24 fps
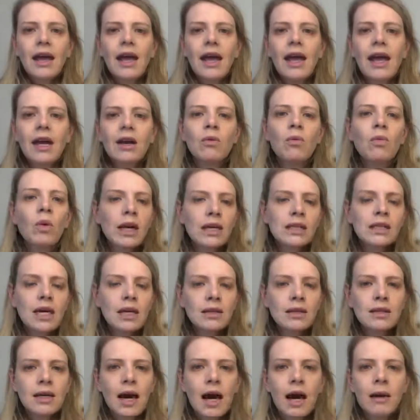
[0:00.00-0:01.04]
And what
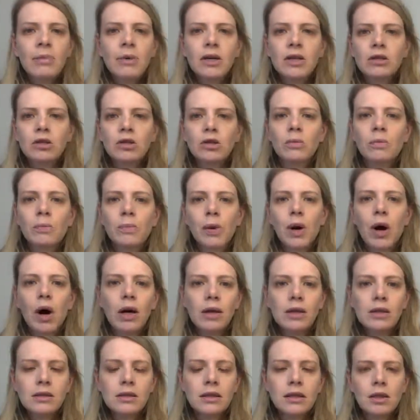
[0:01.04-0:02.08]
tends to happen is your
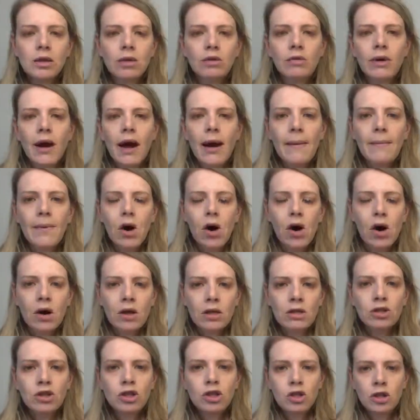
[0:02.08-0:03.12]
body's going to grab
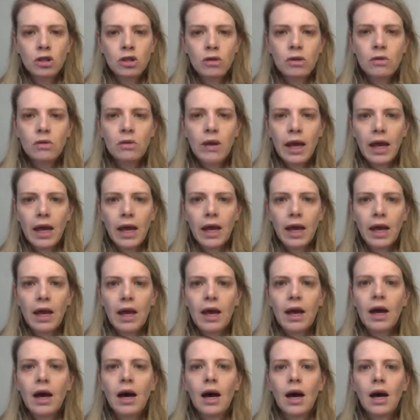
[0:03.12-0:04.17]
onto
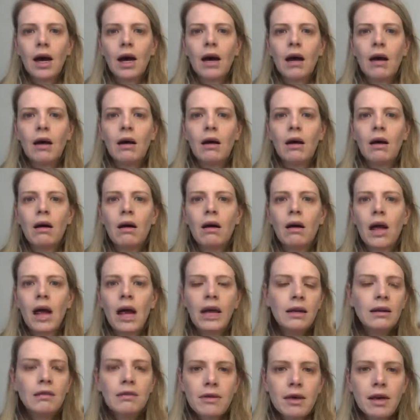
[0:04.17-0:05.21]

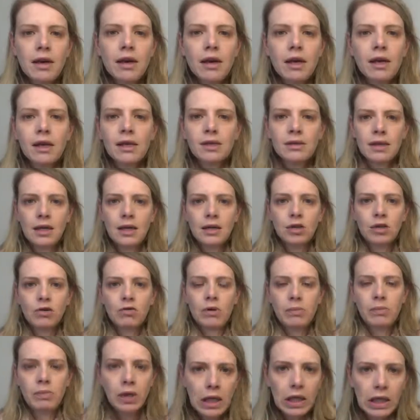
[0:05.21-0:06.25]
anything it can take to
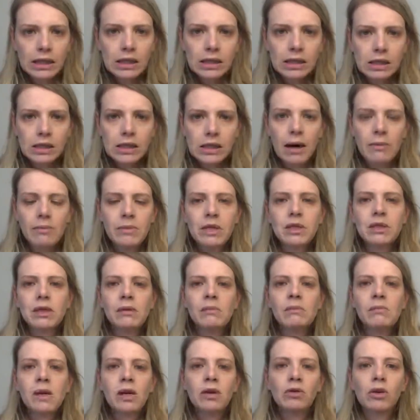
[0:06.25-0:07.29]
replace that
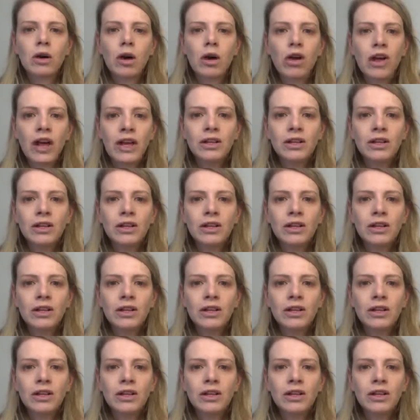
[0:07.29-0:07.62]
missing mineral.